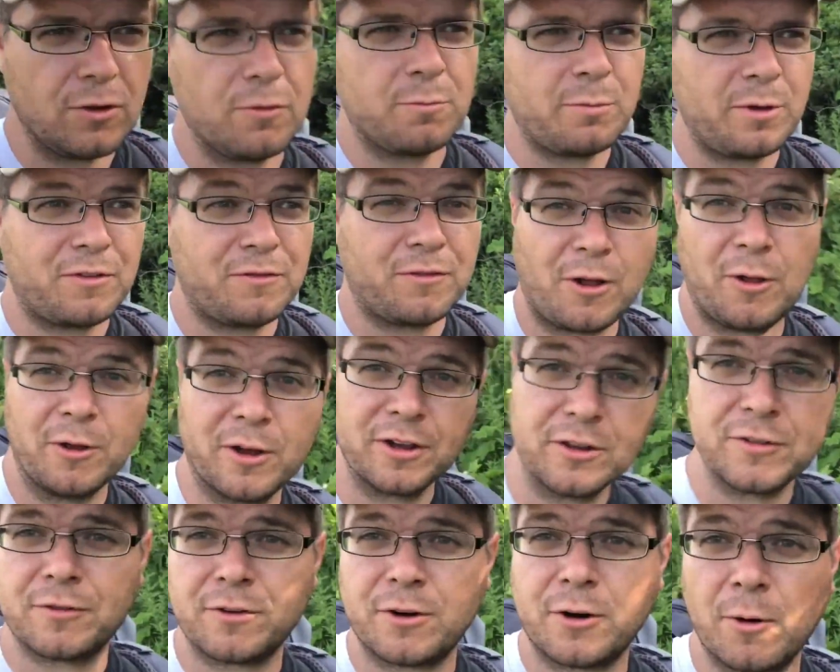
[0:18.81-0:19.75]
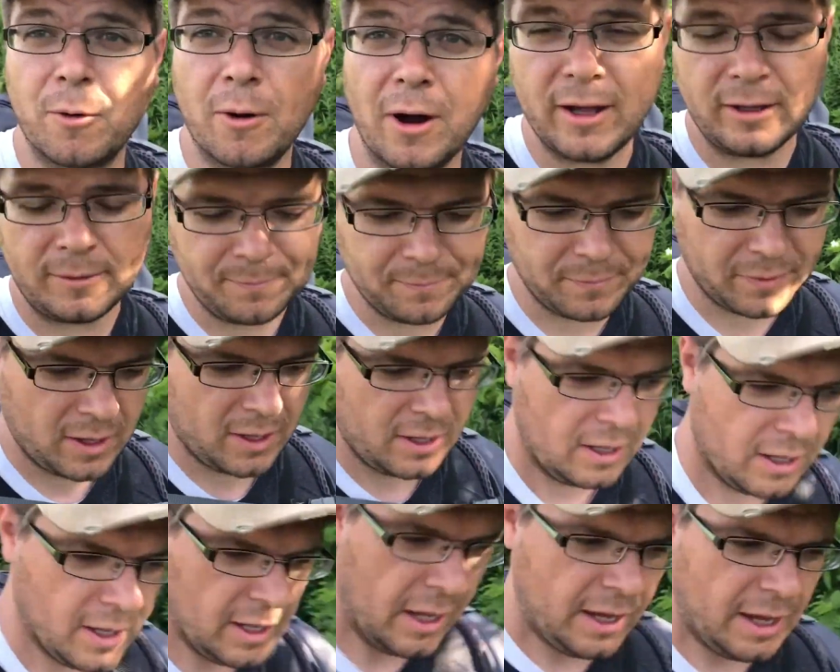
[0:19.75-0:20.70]
have been following us for a while.
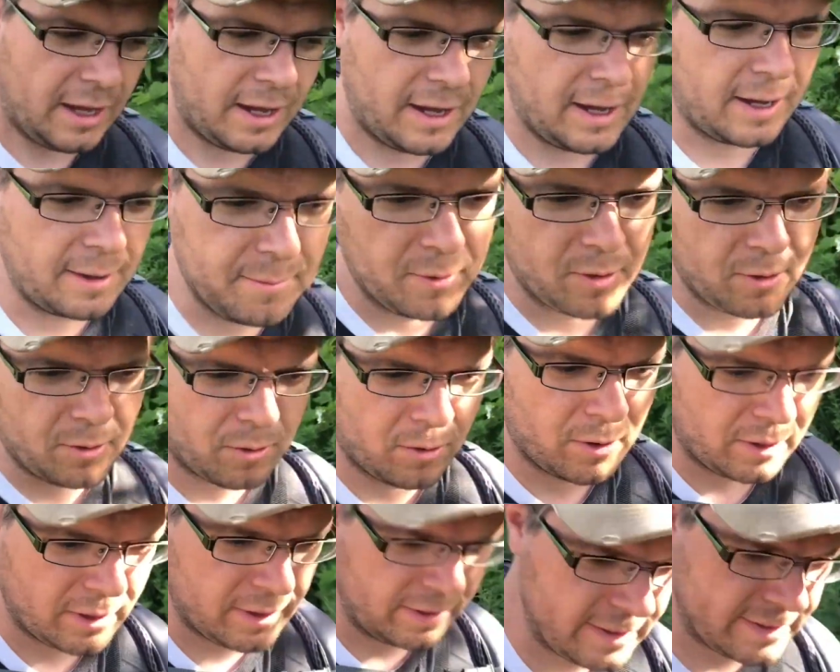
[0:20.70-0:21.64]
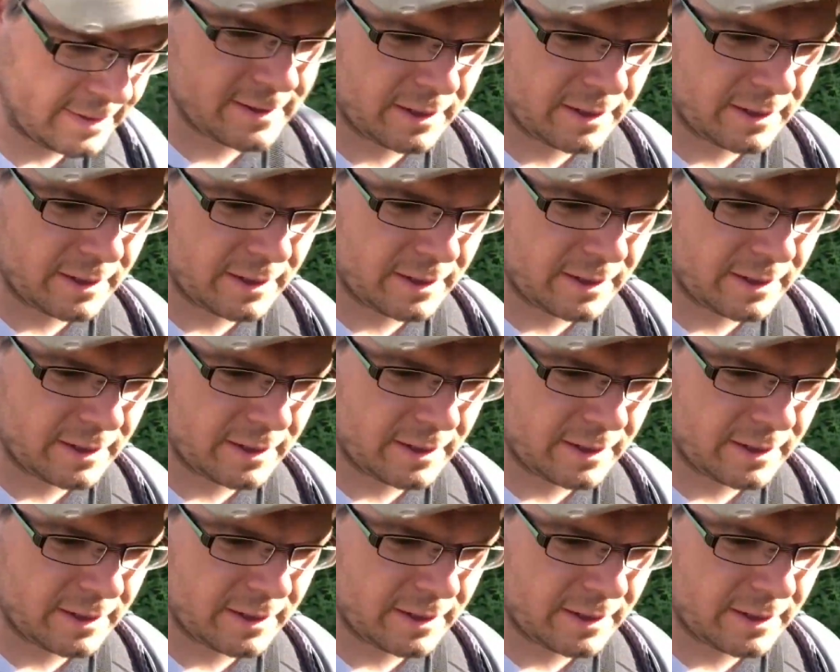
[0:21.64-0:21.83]
This is